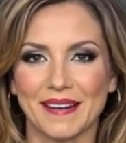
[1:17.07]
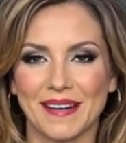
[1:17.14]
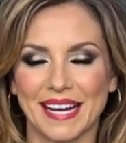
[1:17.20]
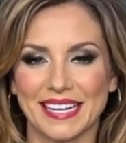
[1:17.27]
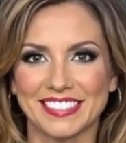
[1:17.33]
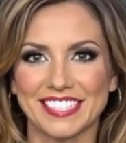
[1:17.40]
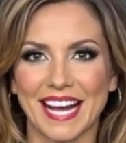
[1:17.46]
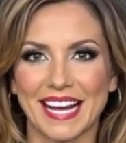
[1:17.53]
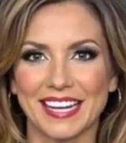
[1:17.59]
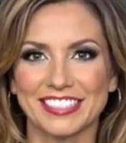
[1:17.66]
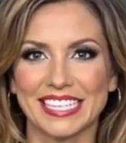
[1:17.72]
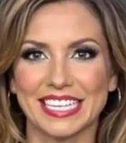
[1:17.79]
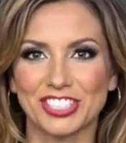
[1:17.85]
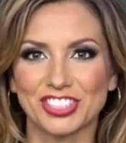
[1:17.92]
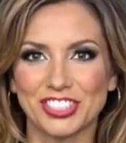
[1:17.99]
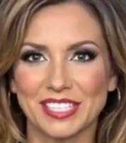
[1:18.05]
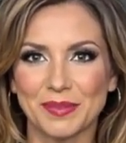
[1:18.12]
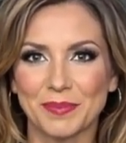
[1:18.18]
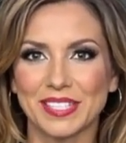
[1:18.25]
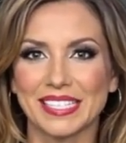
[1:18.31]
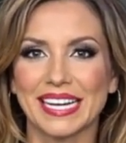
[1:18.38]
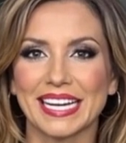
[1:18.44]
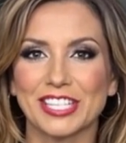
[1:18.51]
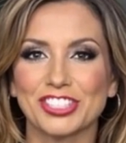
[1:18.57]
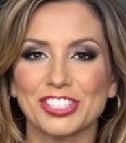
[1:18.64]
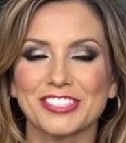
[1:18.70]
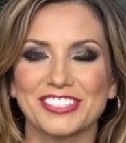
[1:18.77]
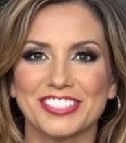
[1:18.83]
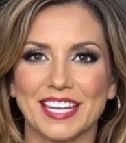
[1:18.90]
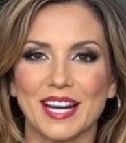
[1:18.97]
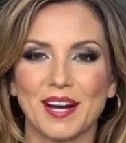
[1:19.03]
and taxation
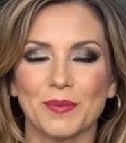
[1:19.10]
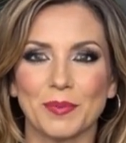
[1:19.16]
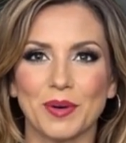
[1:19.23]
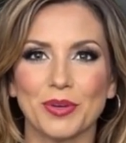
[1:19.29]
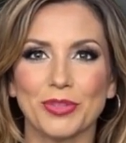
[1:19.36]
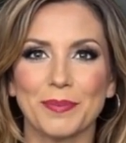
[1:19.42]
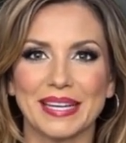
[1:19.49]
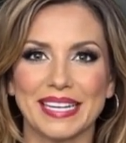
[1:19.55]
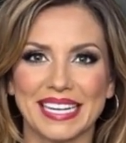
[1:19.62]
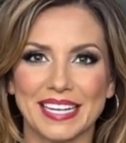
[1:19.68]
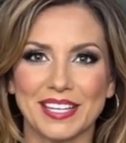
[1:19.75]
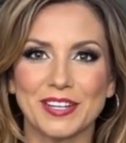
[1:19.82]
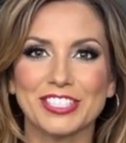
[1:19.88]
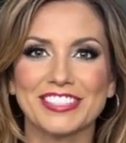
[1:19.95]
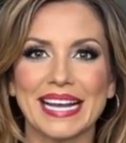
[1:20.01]
implications to help both beginners